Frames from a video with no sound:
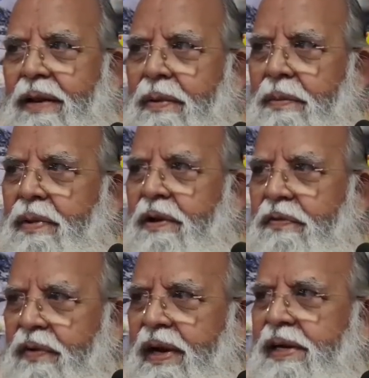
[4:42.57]

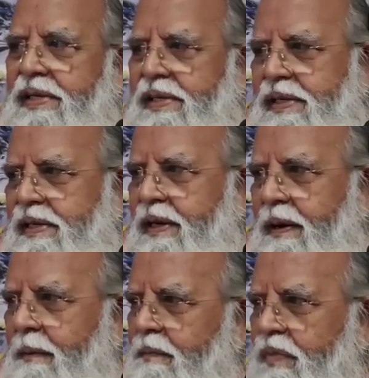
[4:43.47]
Remember, friends,
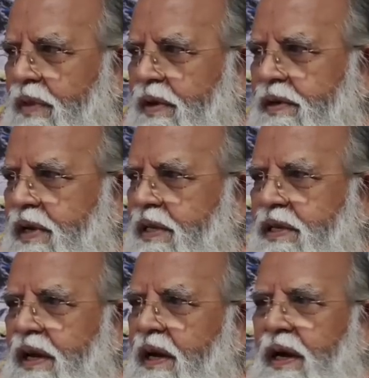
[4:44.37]

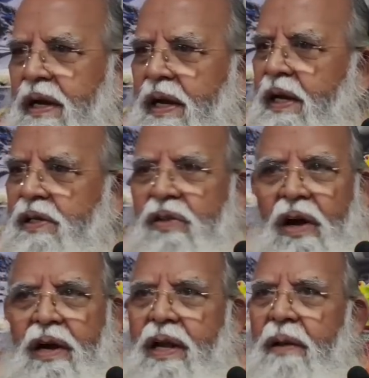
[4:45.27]
satsanga is
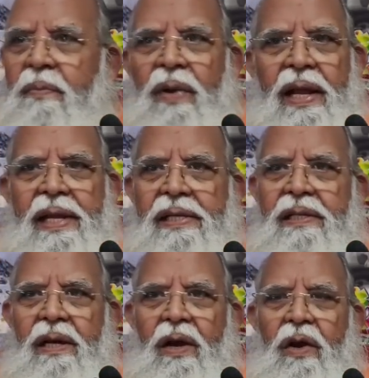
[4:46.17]
not a
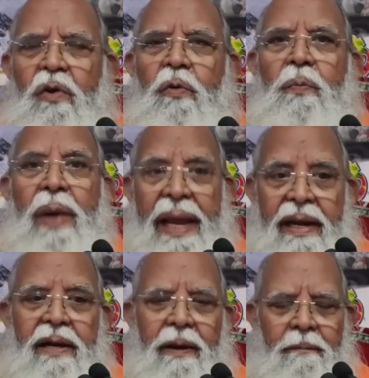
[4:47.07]
place to
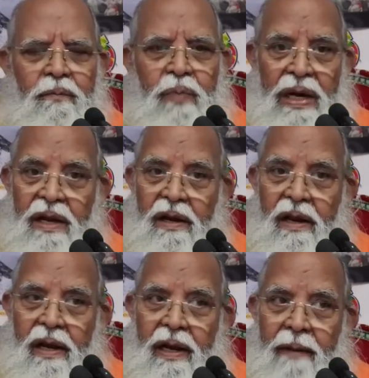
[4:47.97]
beg,
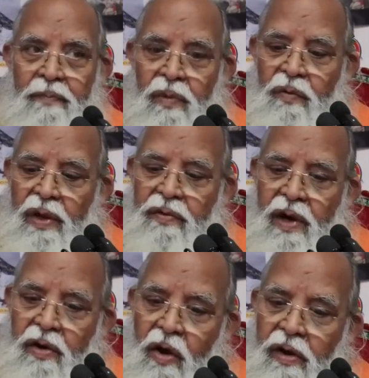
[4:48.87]
particularly when
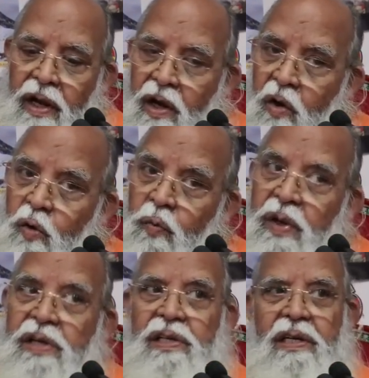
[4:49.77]
we are talking on
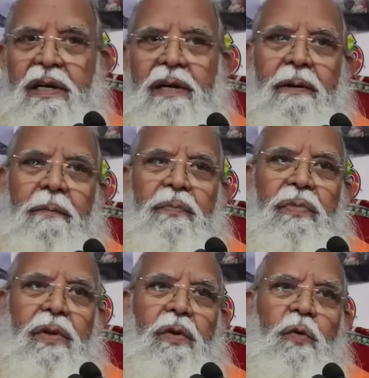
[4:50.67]
Upanishad.
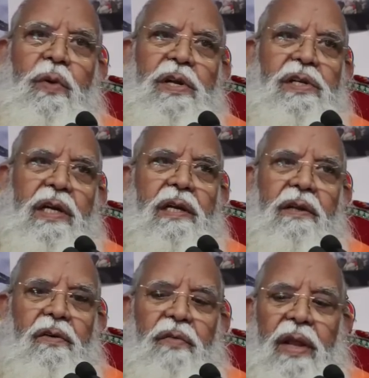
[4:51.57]
Upanishad,
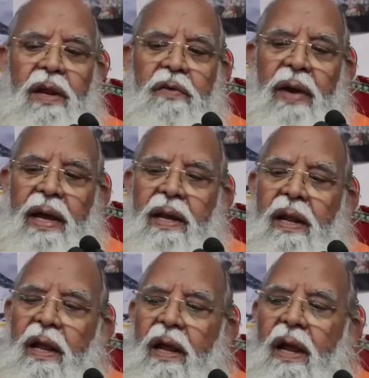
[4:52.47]
we
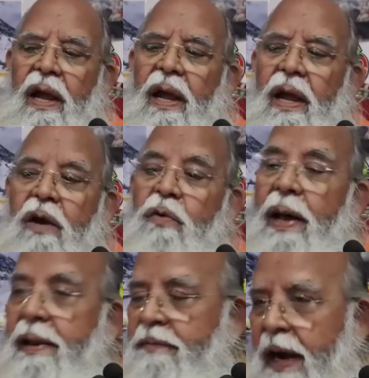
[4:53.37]
require a
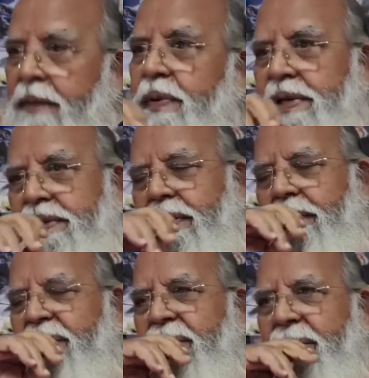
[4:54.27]
qualified person.
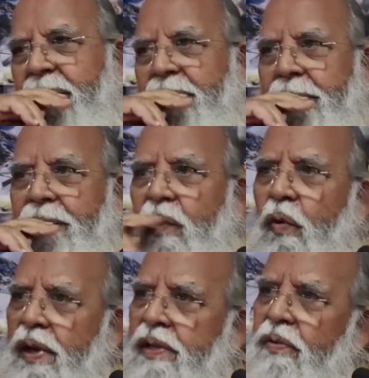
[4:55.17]

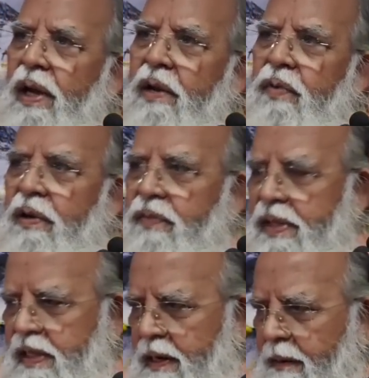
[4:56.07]
Who is a qualified
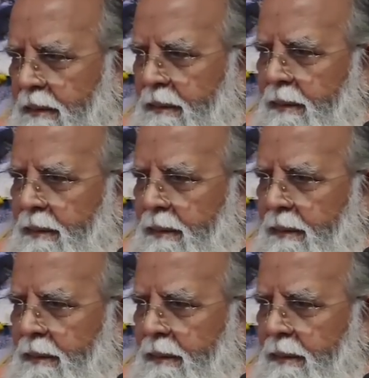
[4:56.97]
person?